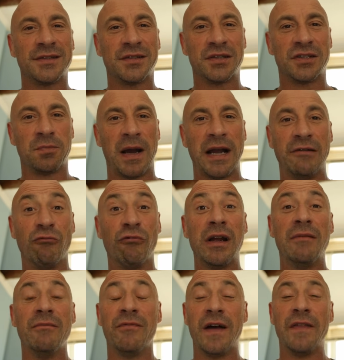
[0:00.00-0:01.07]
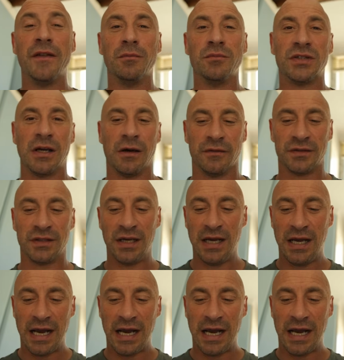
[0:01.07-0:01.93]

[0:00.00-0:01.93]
to Spain, reinvent themselves